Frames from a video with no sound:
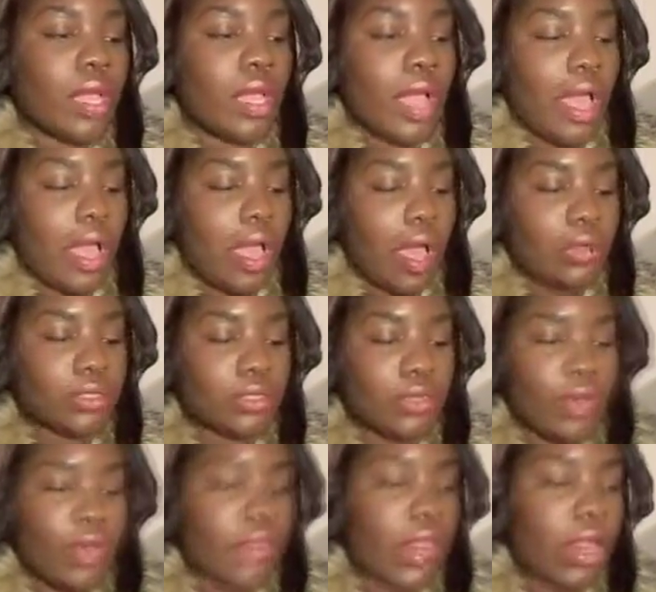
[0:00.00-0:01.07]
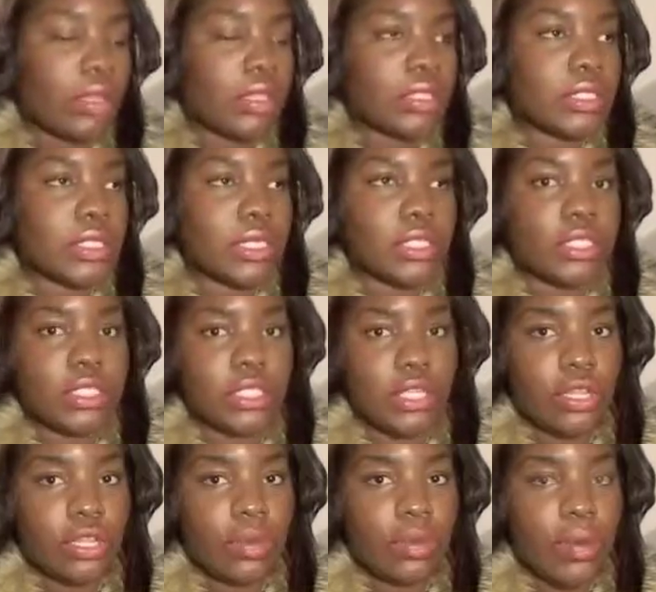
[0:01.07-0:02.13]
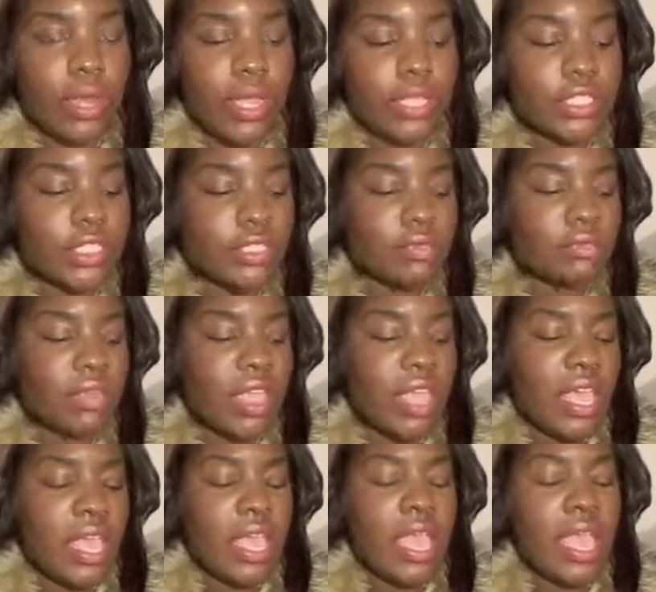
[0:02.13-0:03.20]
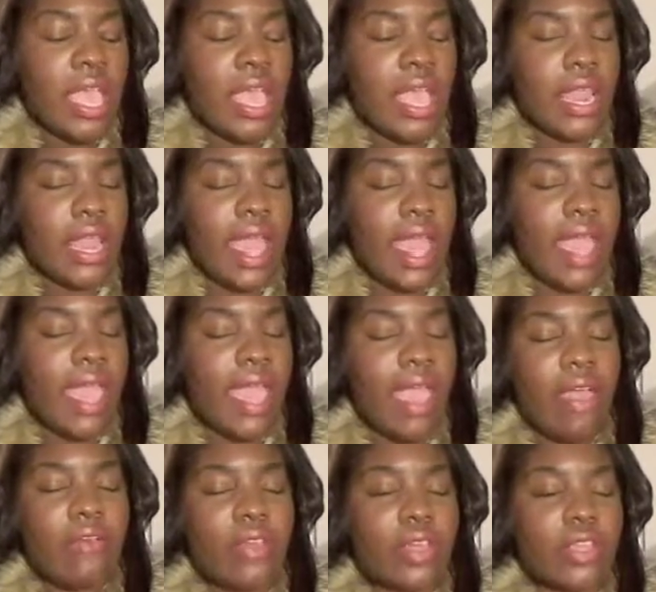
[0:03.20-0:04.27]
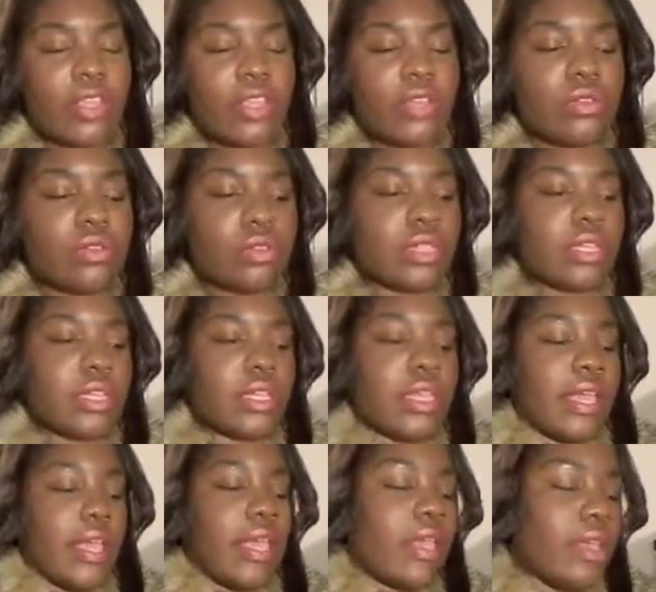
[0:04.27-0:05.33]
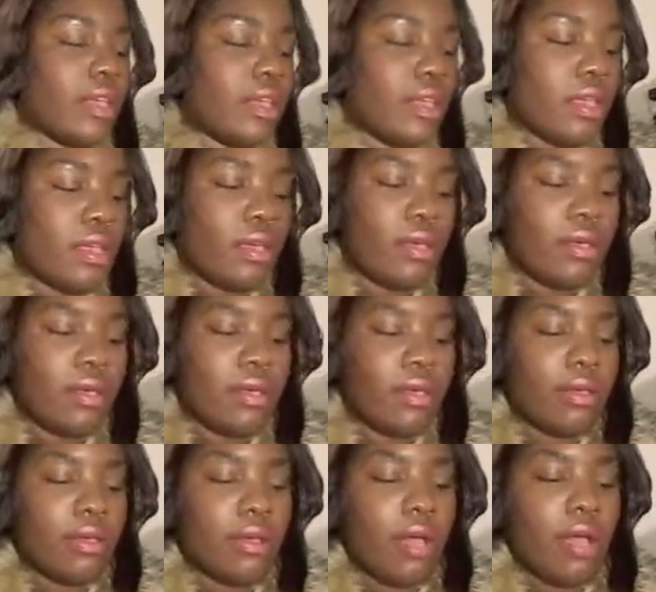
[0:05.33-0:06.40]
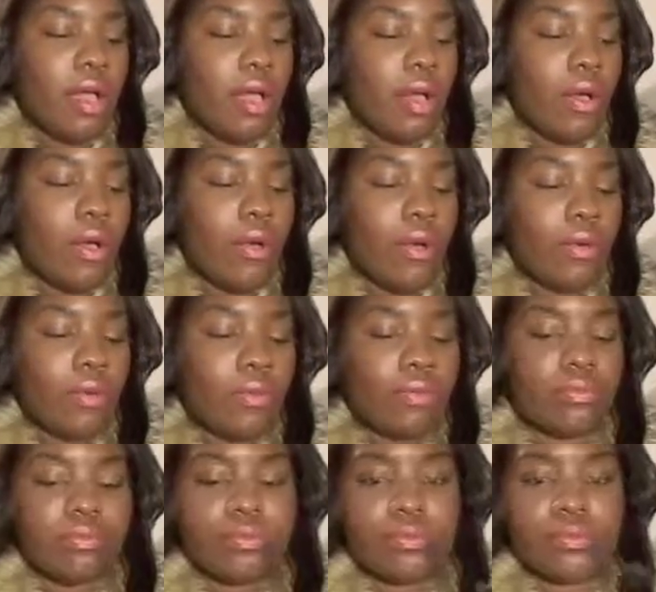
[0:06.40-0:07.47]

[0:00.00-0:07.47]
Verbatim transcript: I also have this concealer brush and I haven't used it yet. Um,